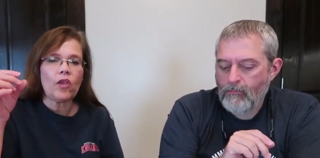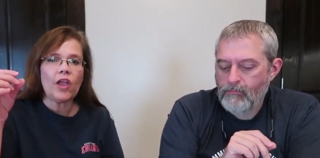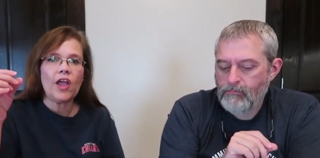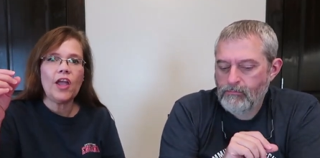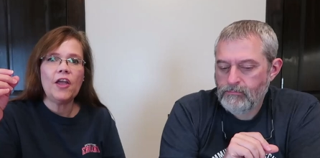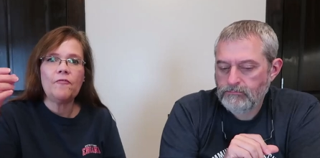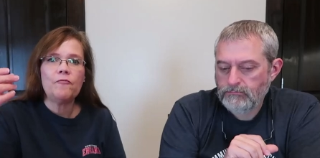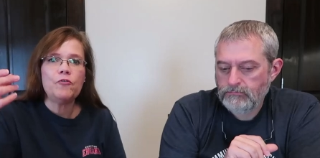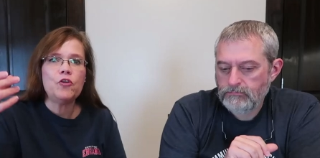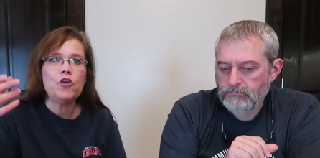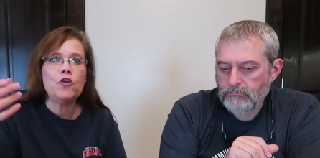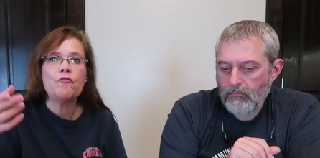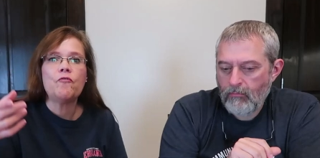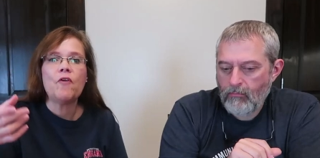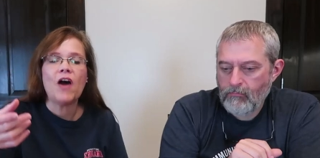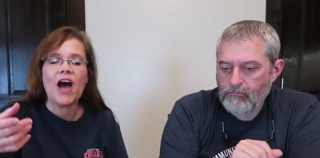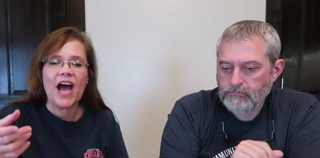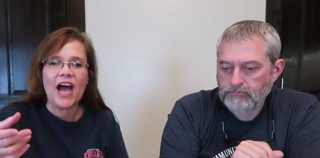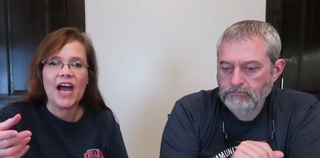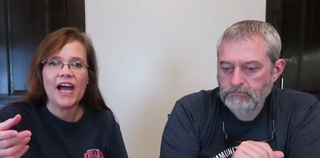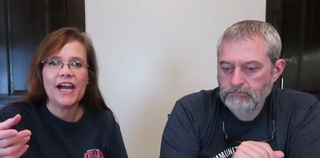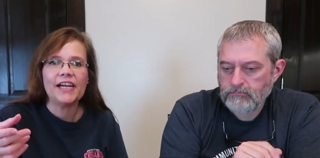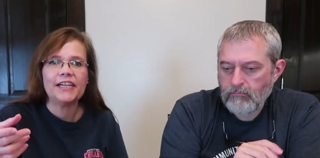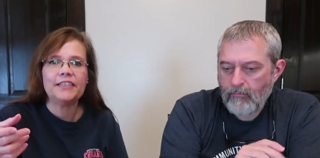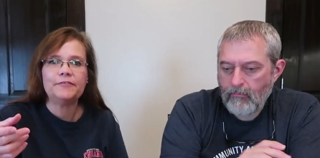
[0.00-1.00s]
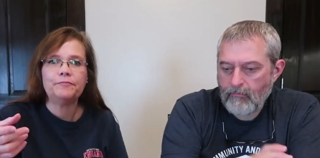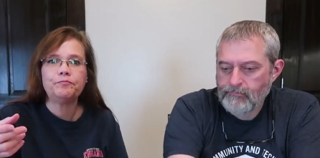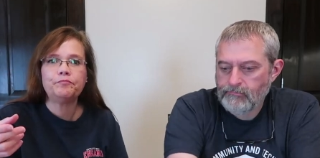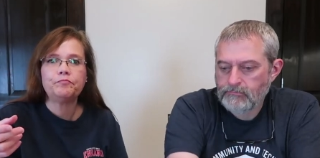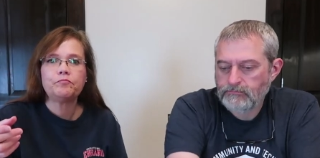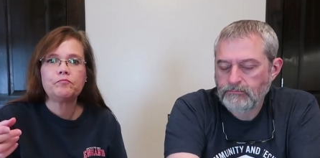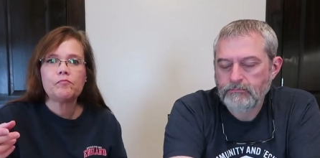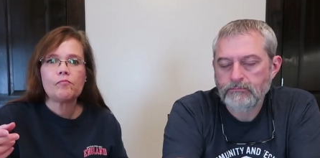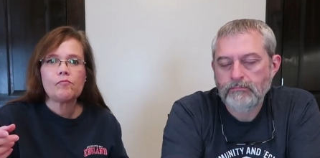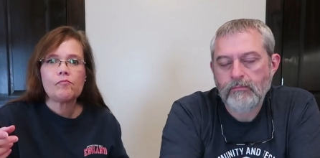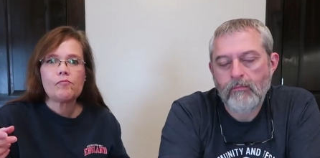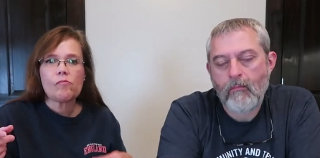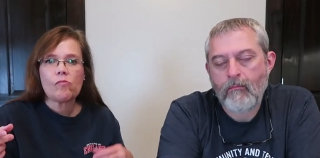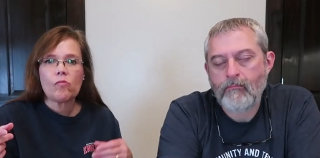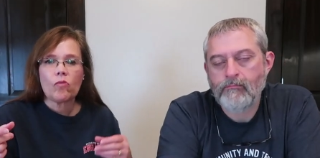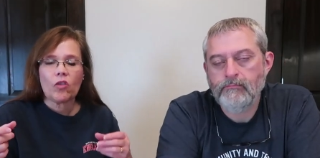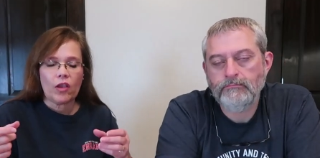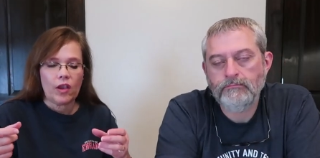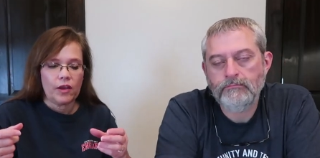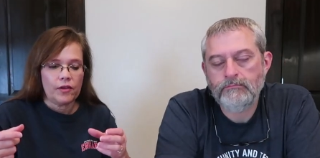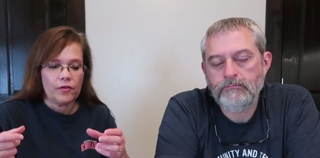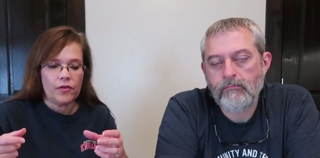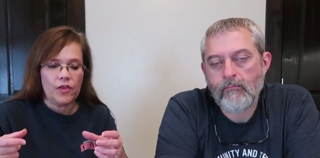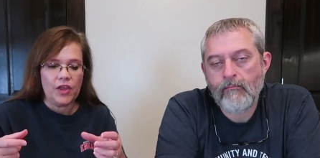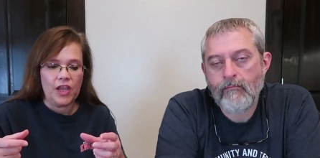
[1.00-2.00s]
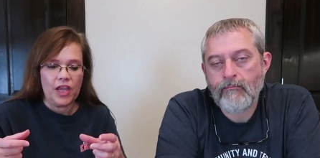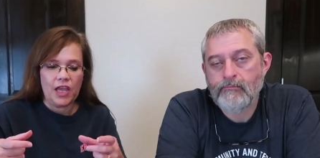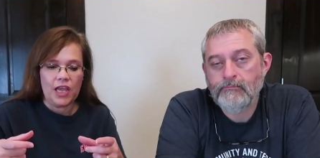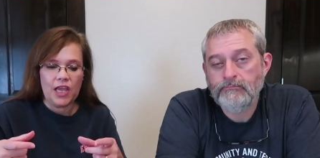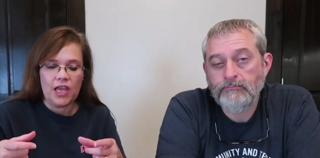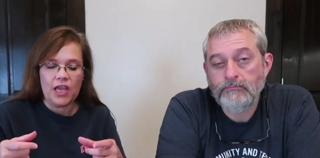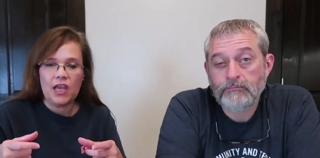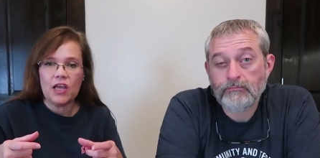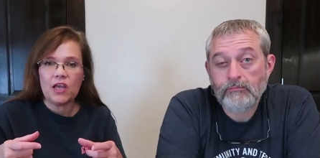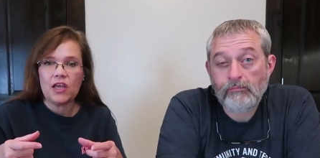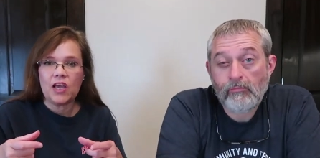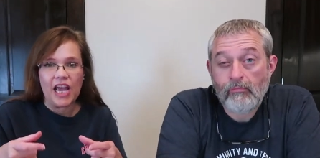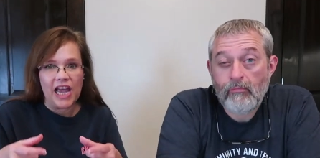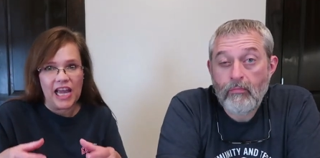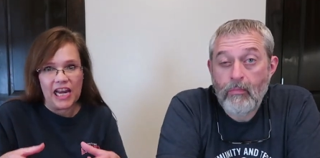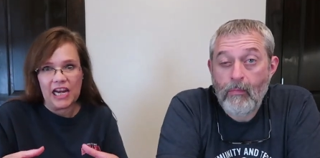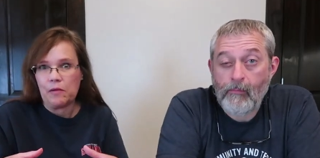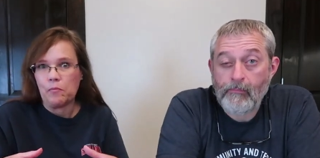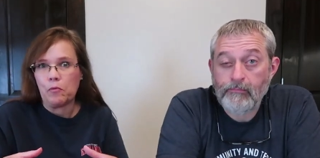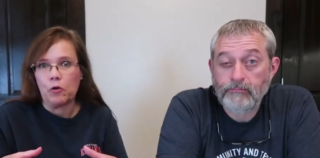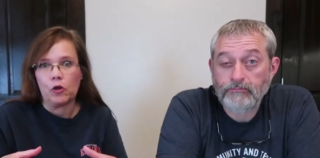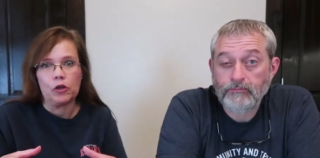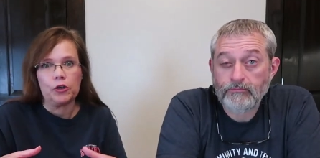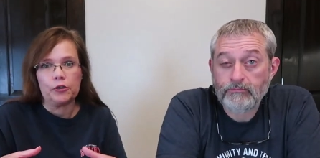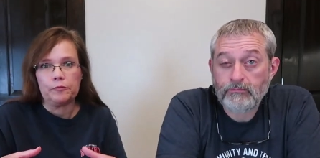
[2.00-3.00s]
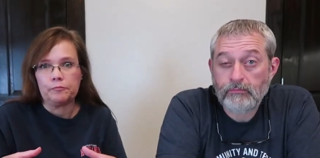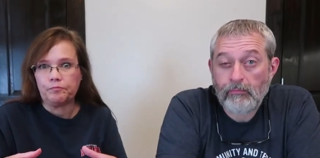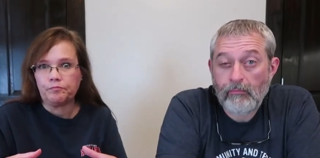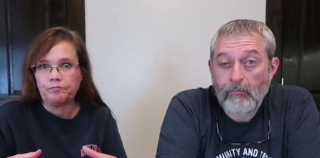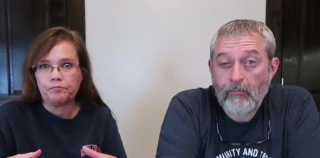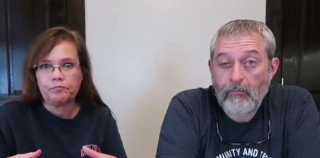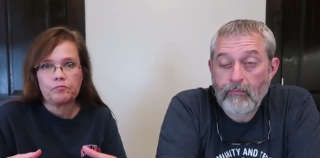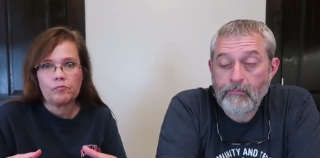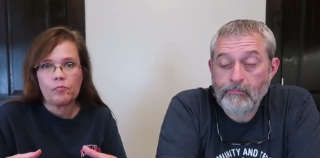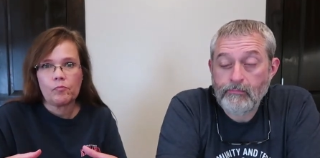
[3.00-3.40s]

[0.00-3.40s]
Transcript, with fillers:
Speaker 1: If you've had the candy bar,